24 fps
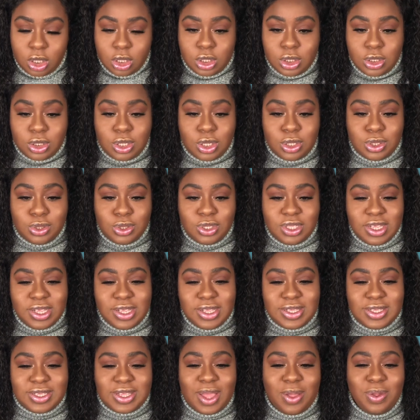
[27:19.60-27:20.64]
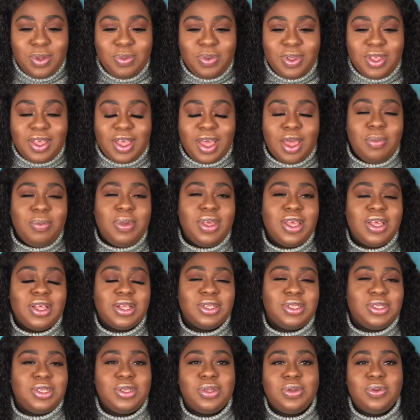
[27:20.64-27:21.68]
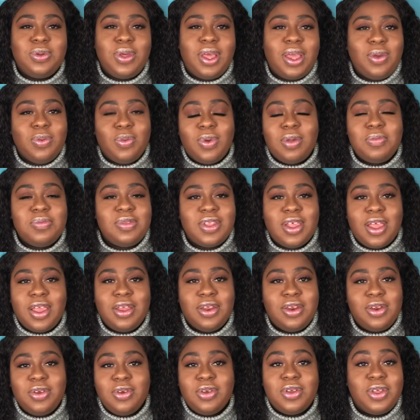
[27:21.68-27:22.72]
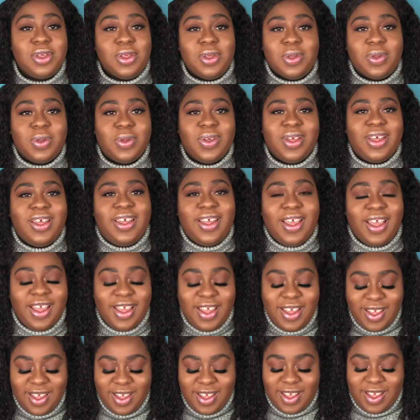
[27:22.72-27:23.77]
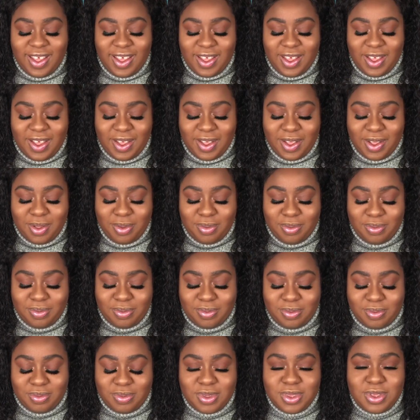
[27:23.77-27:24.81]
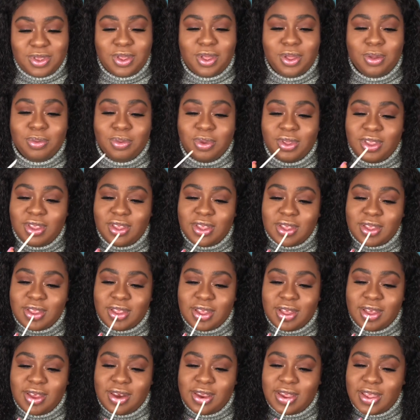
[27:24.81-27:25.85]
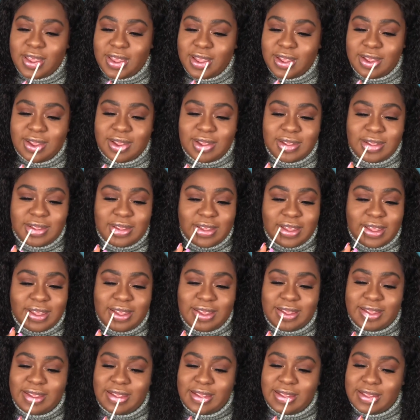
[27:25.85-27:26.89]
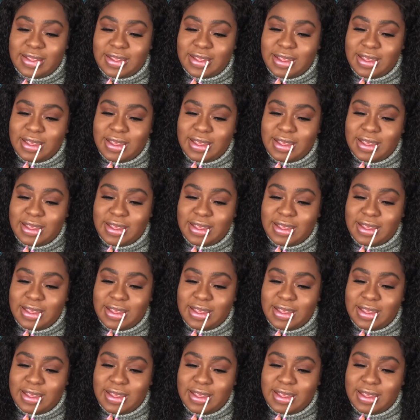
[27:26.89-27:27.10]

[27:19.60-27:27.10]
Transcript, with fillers: Because those are things that will be coming to a website near you. um, so I'm really excited. This gloss is